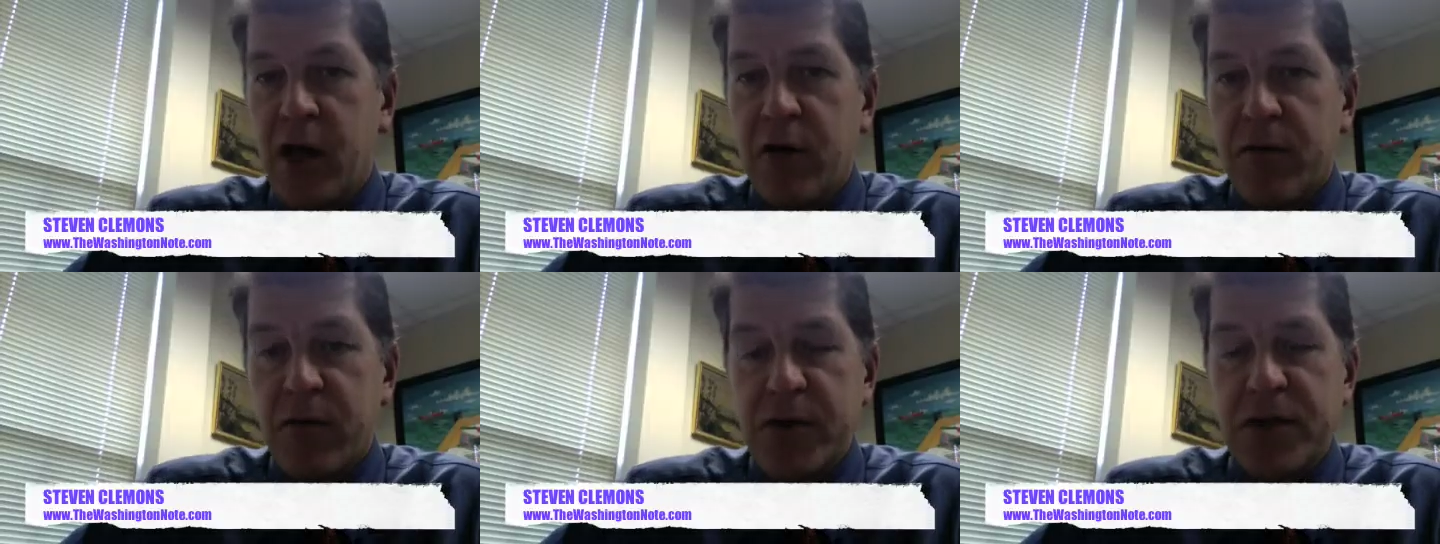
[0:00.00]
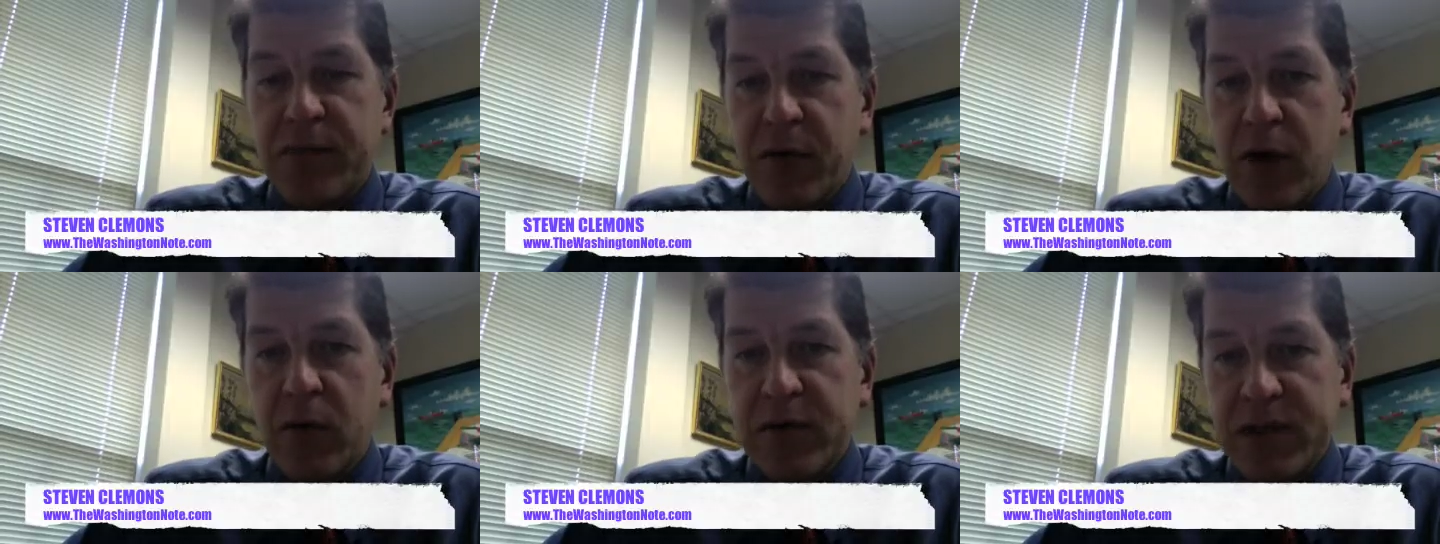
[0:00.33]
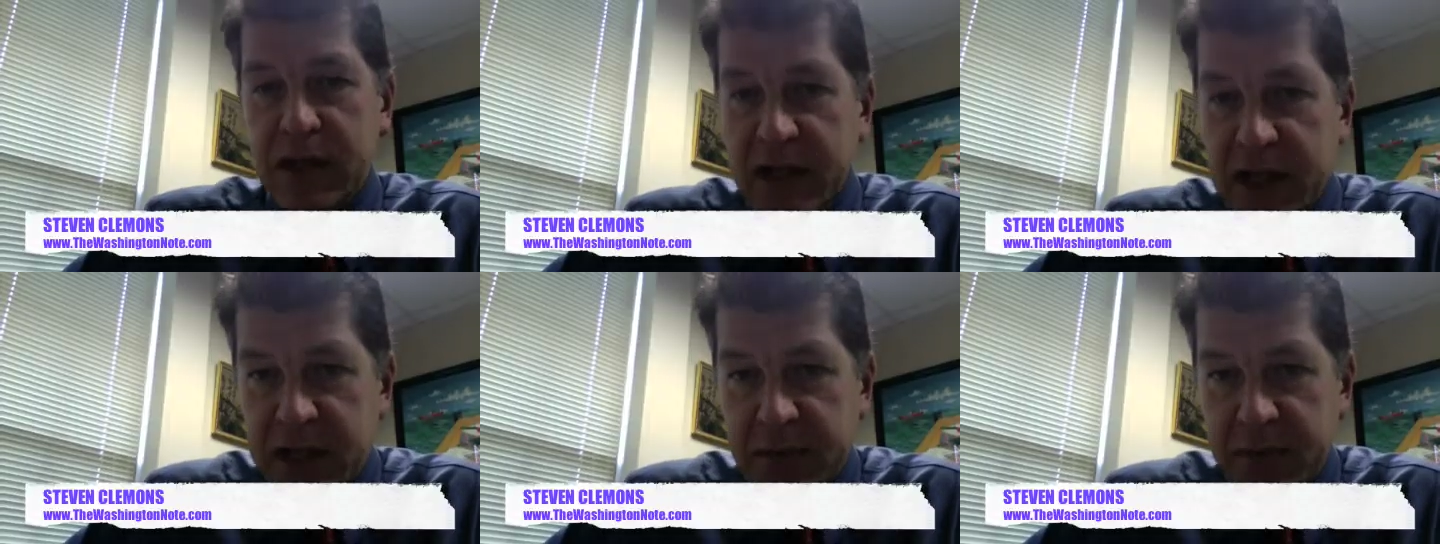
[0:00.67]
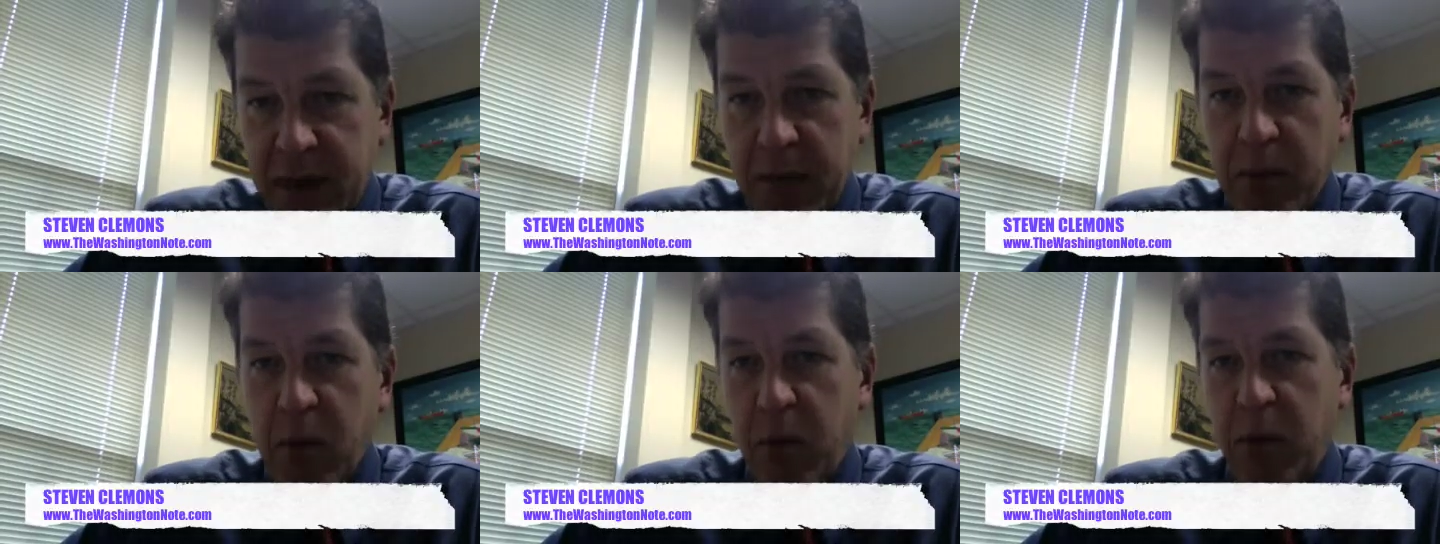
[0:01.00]
First of all, it was the least
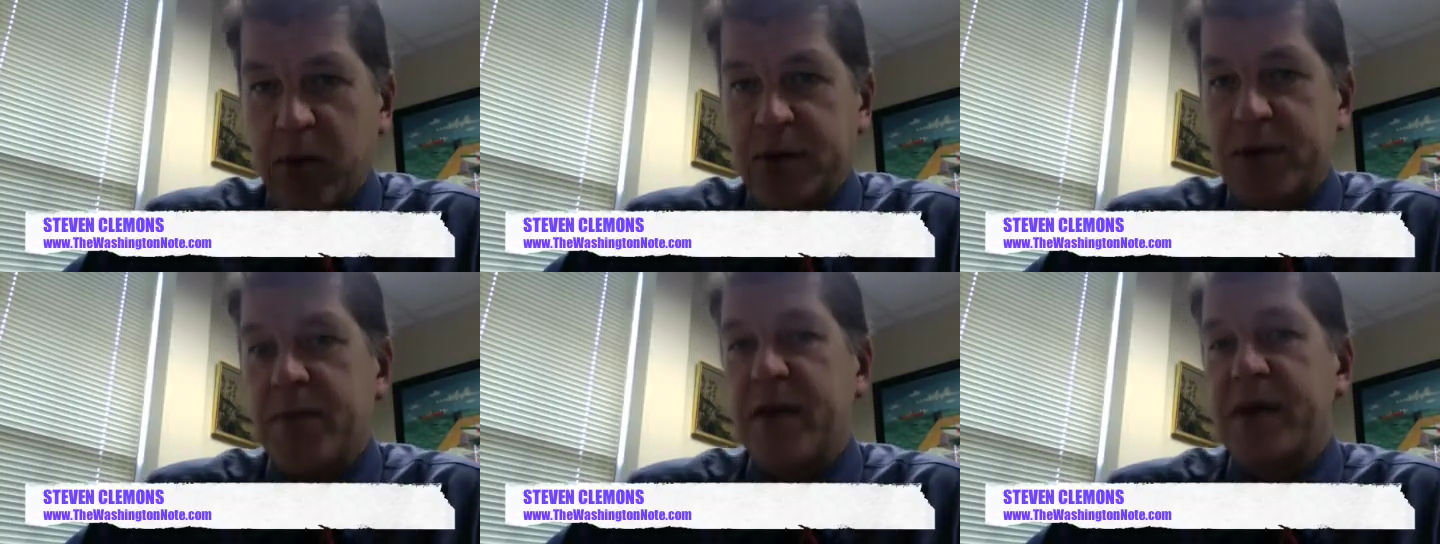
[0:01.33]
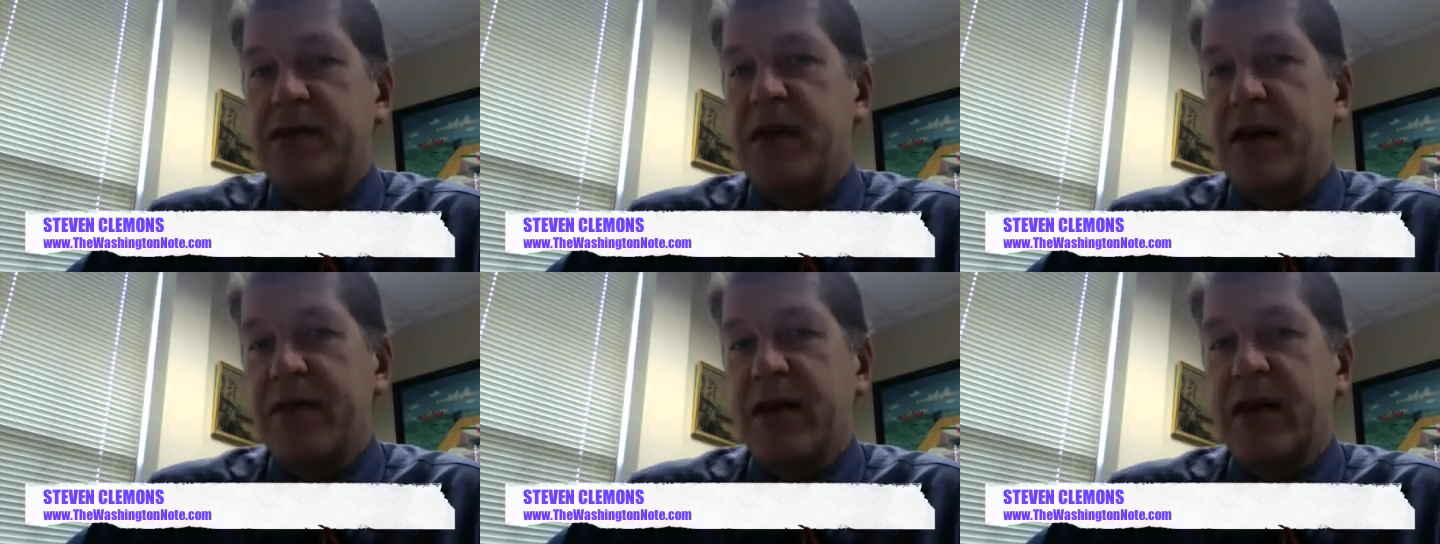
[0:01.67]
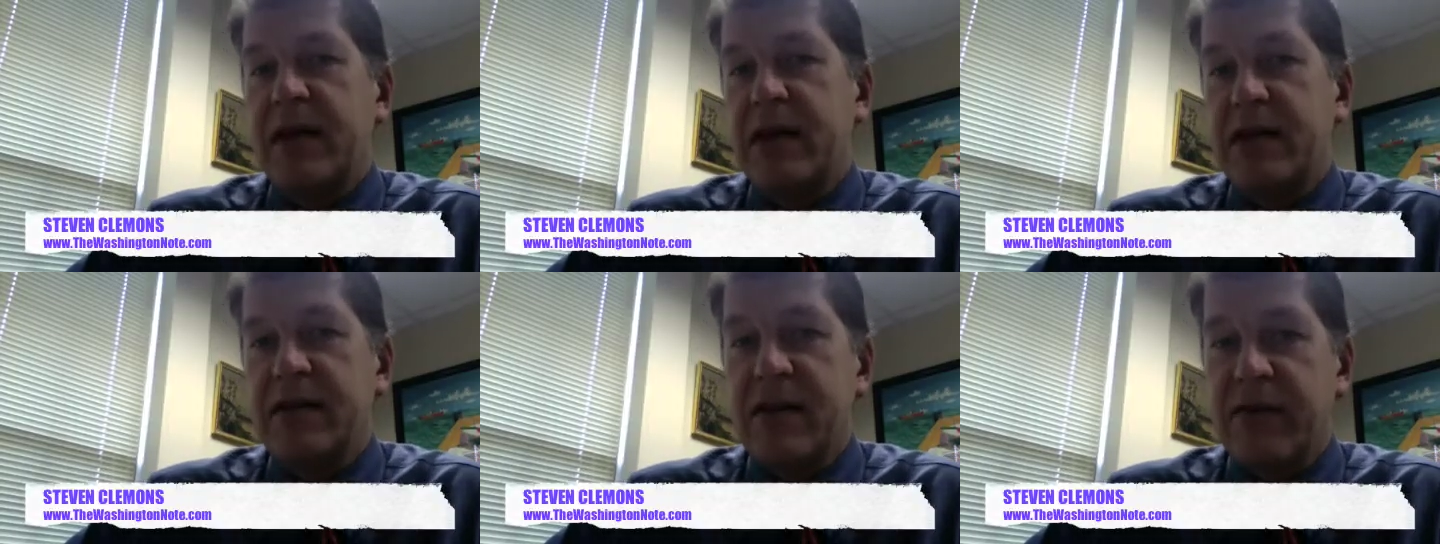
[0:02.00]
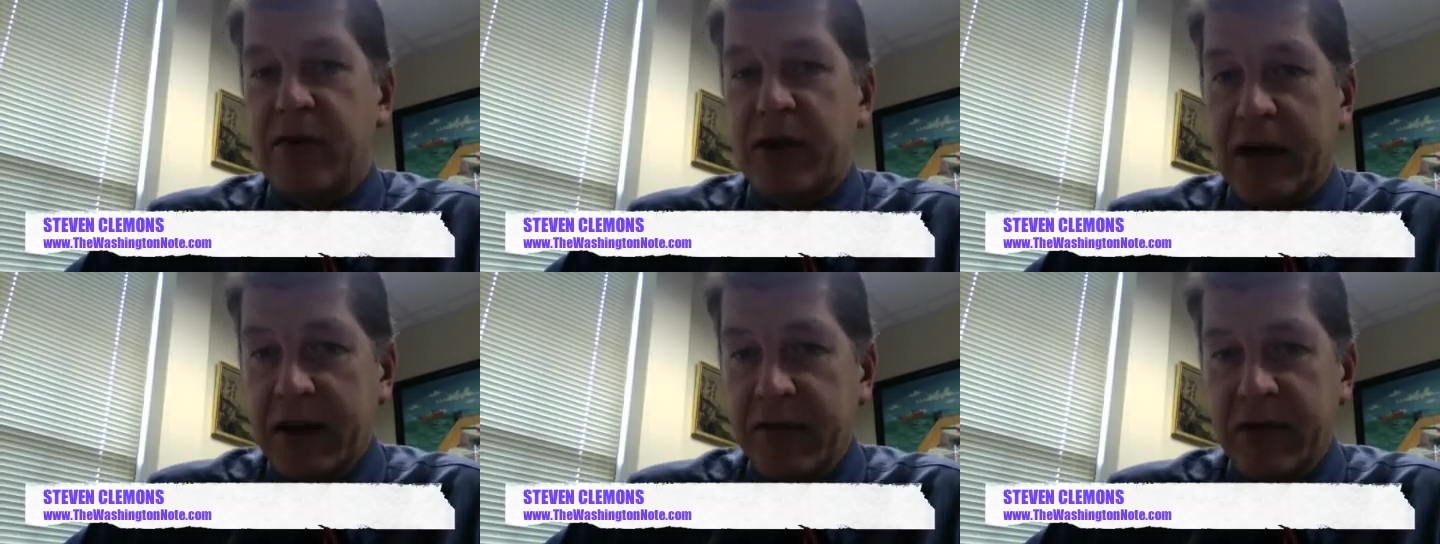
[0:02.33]
memorable speech I think he's
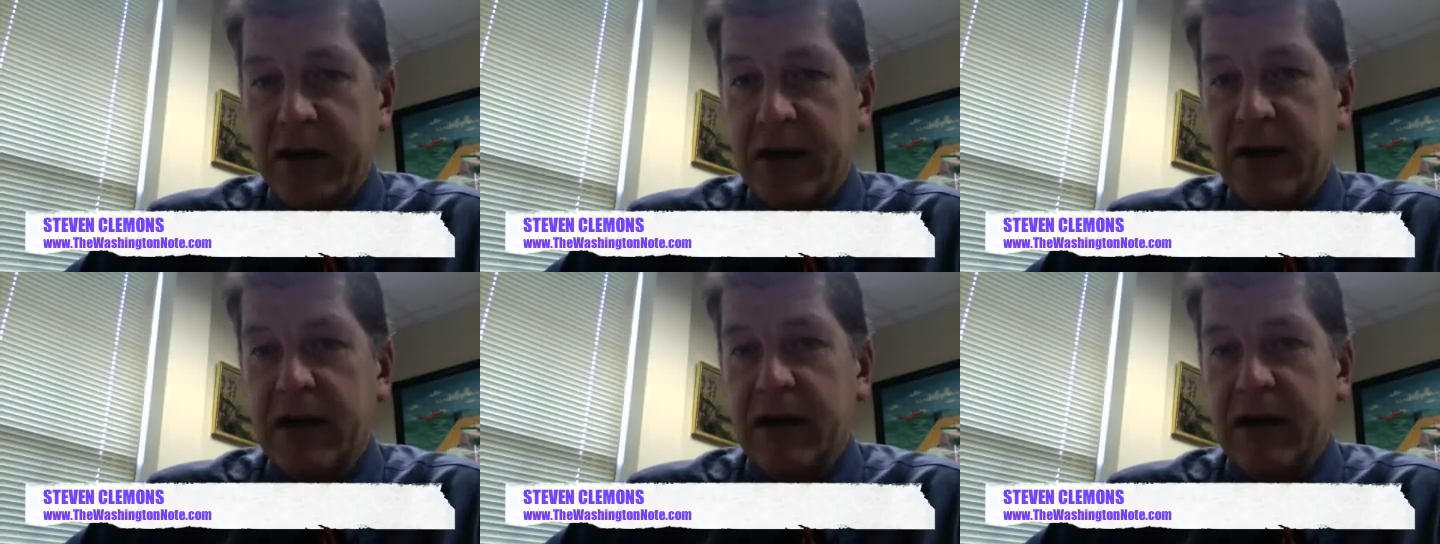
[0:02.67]
ever given.